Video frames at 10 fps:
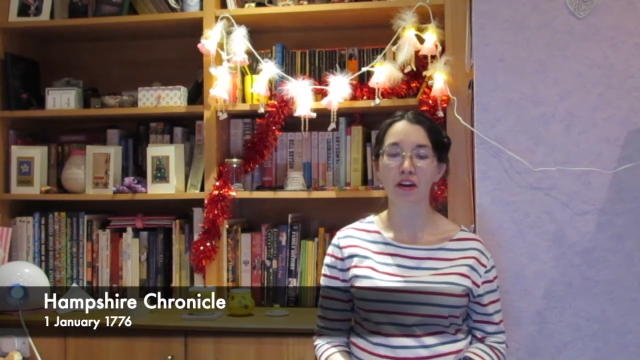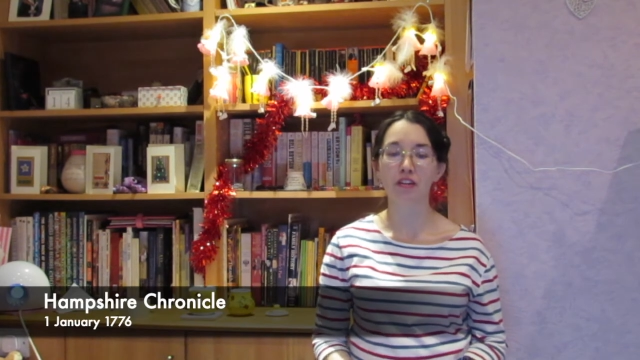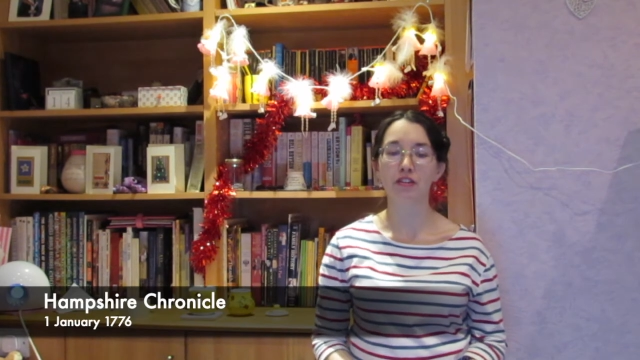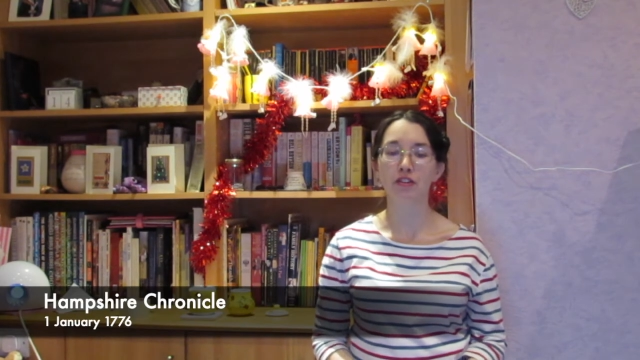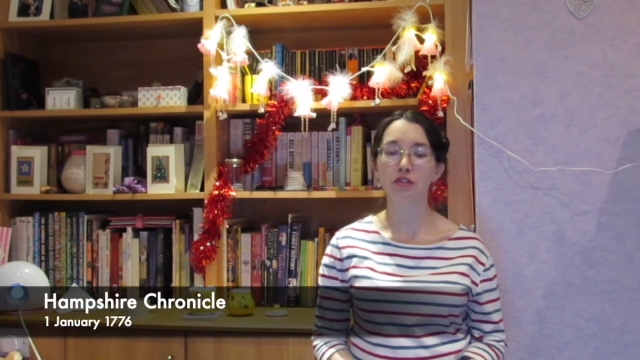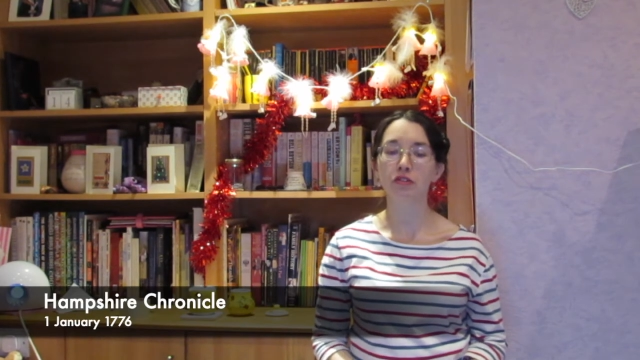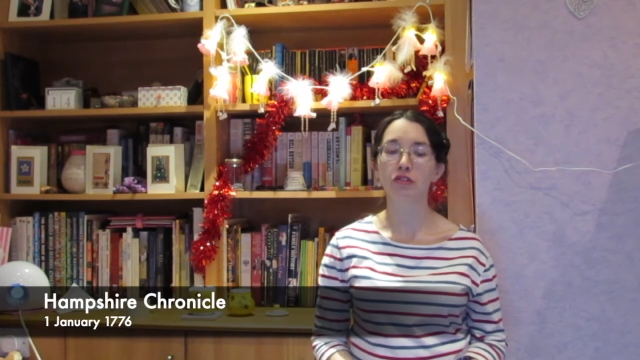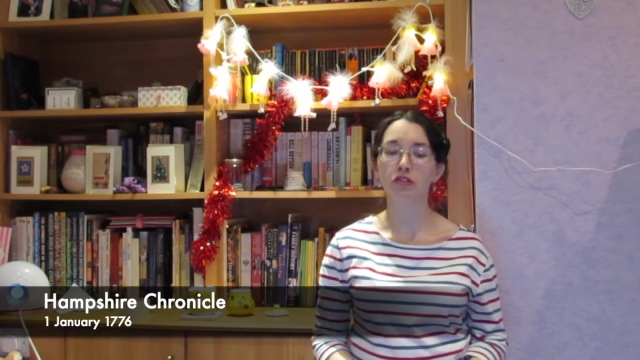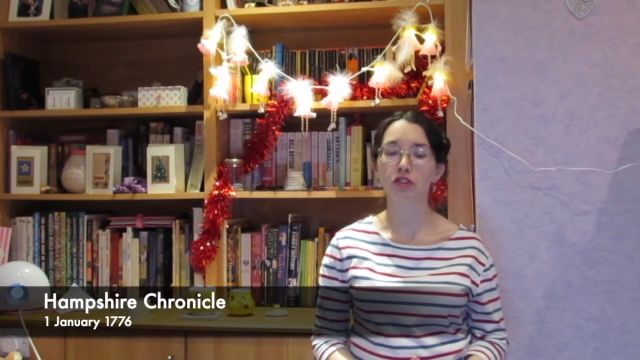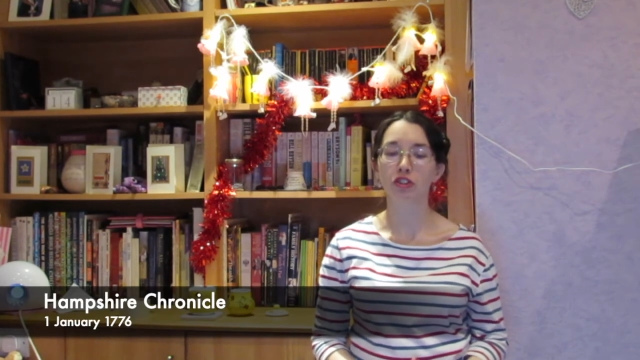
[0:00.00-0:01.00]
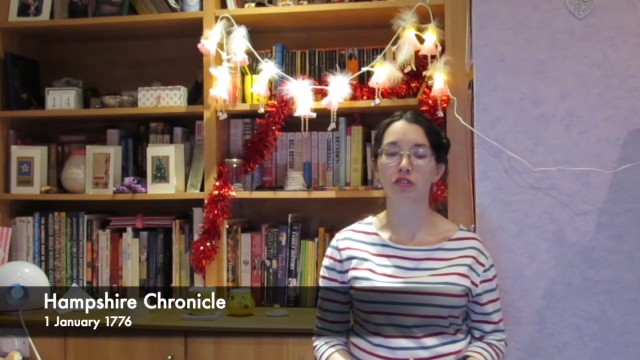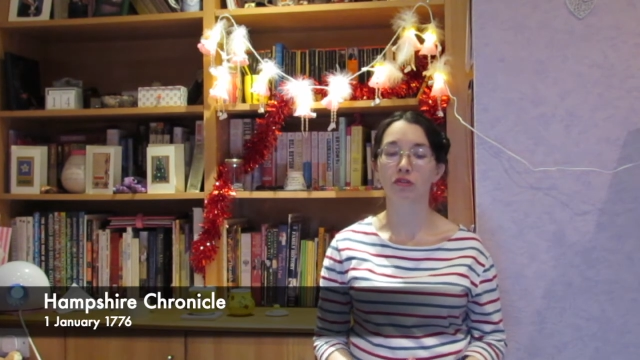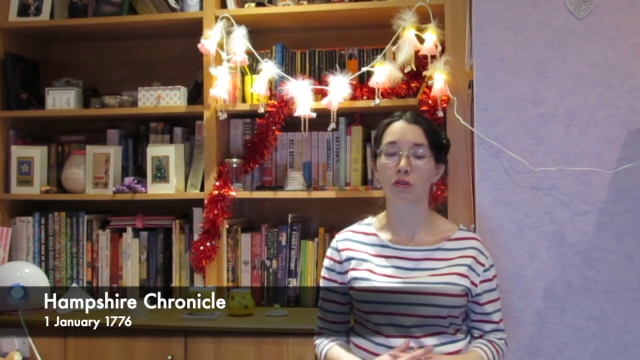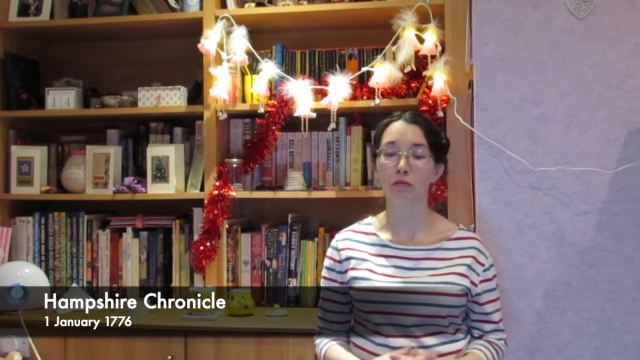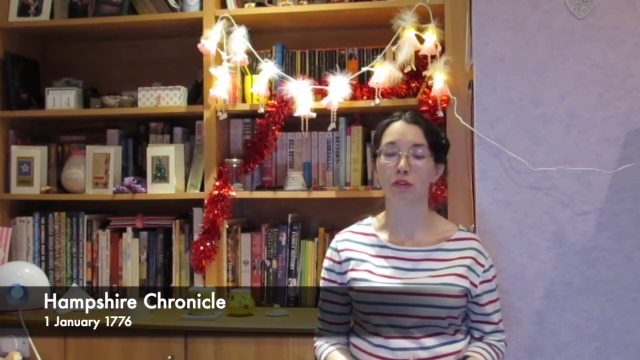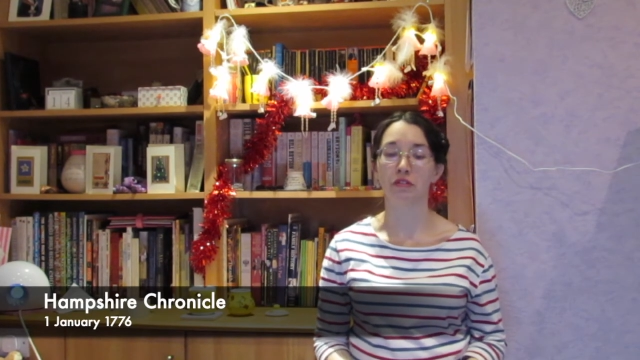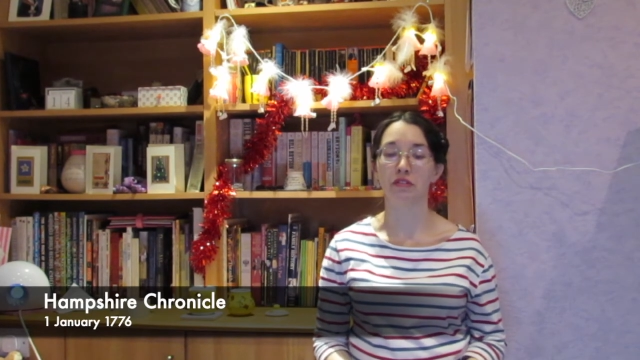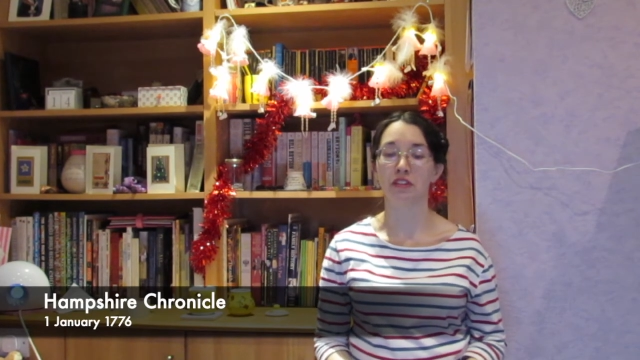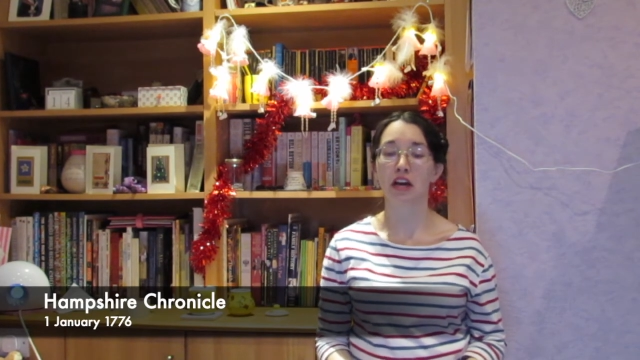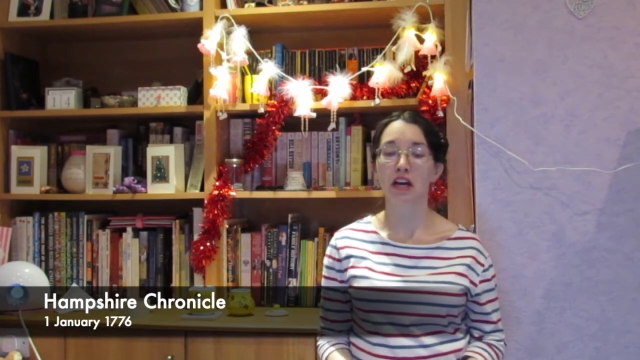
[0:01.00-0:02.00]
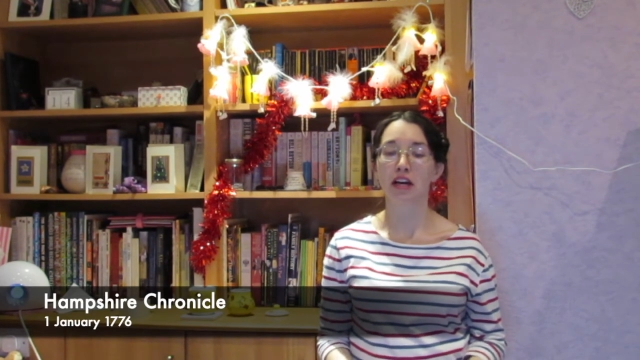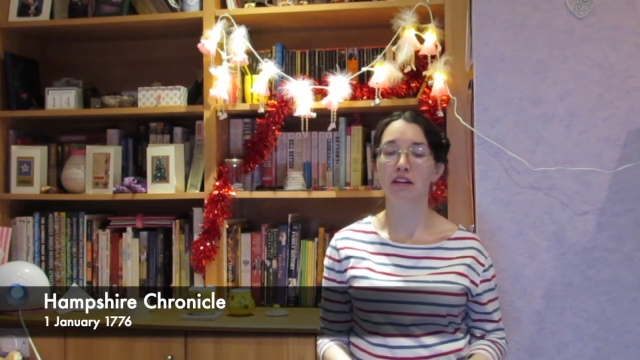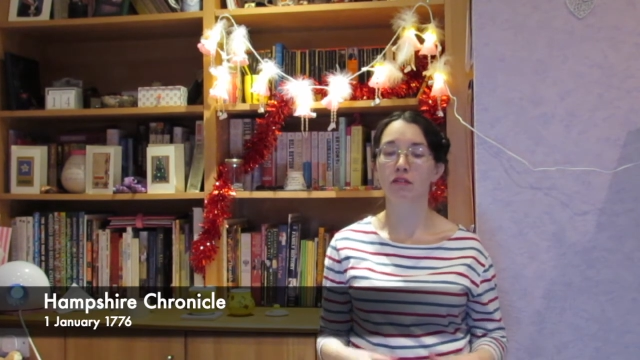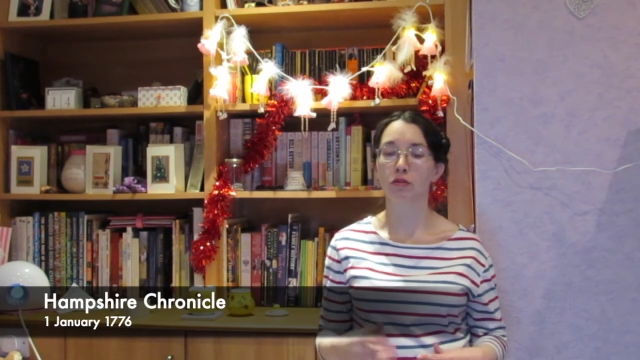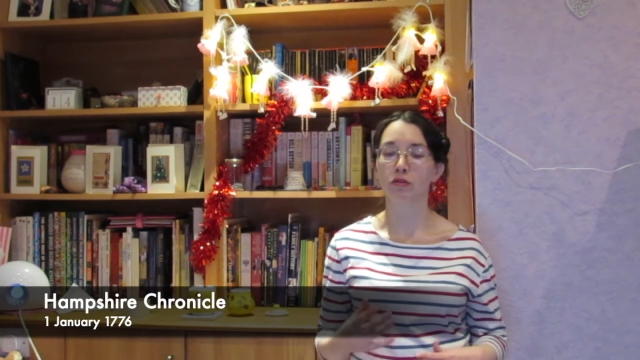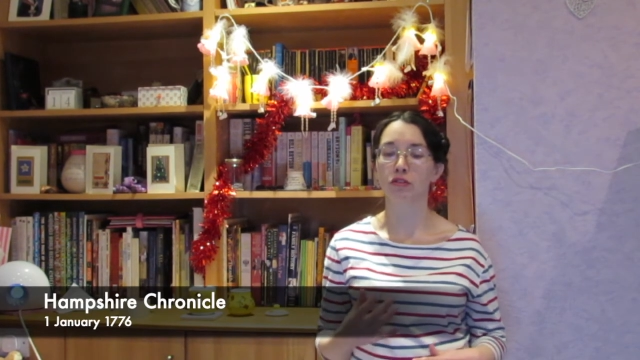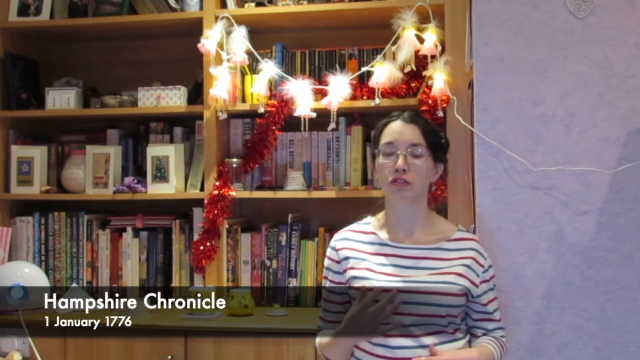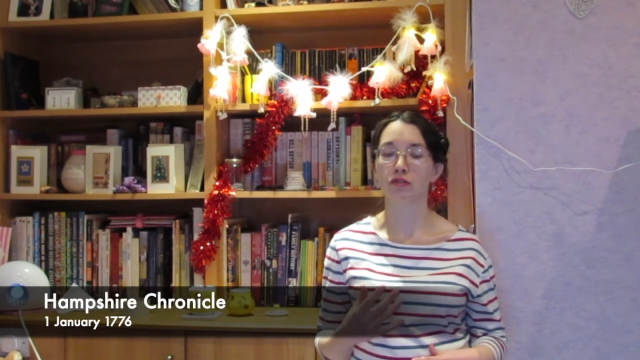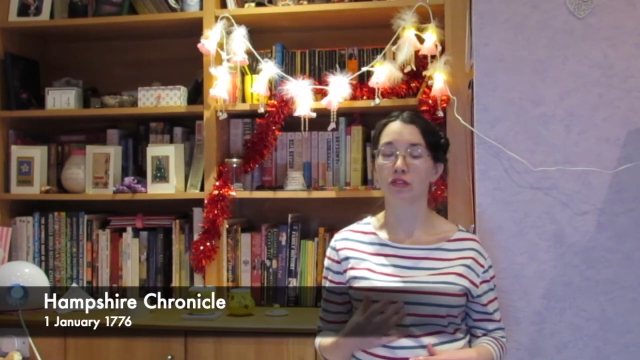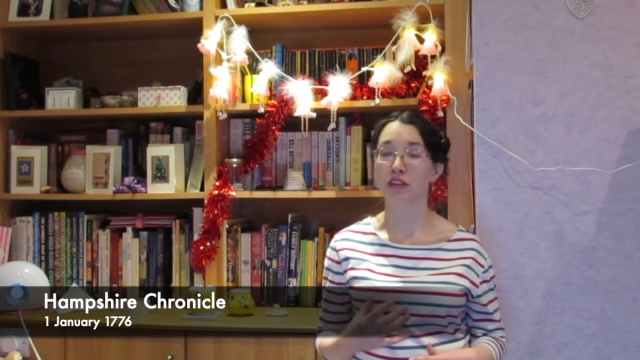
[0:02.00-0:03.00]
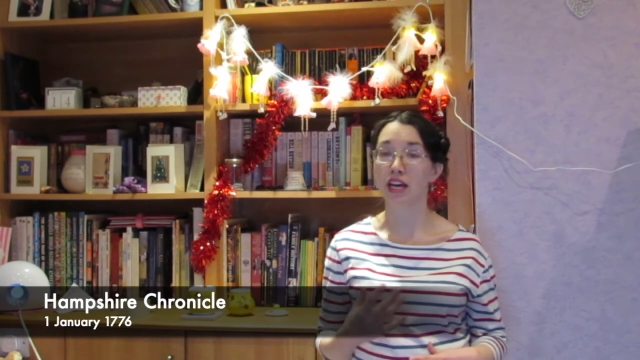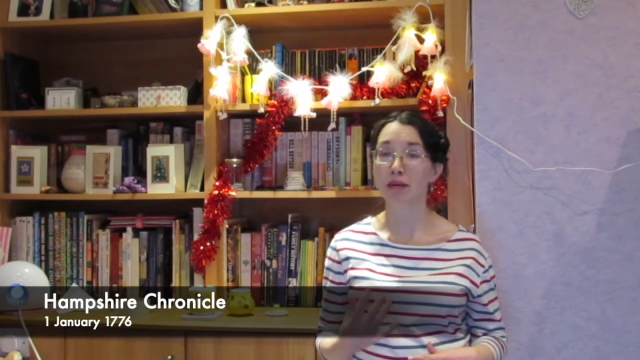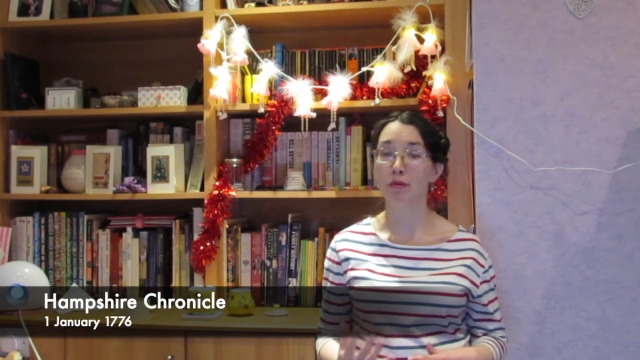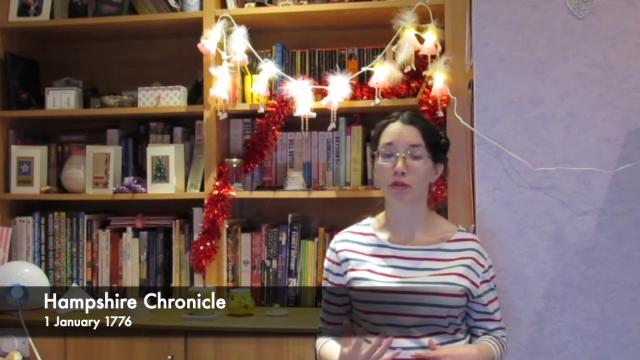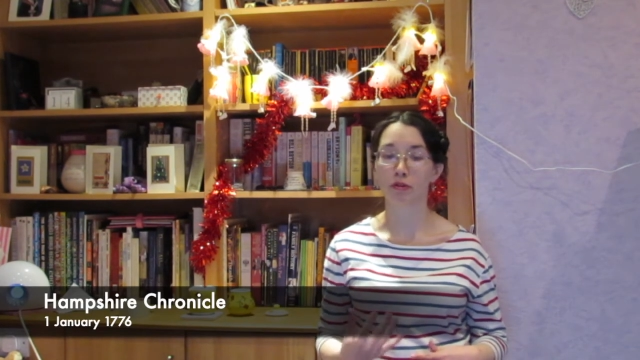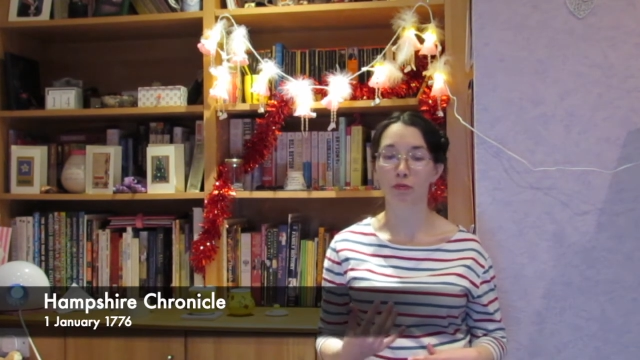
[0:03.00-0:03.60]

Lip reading: The Duke and Duchess of Cumberland gave orders for the neighbourhood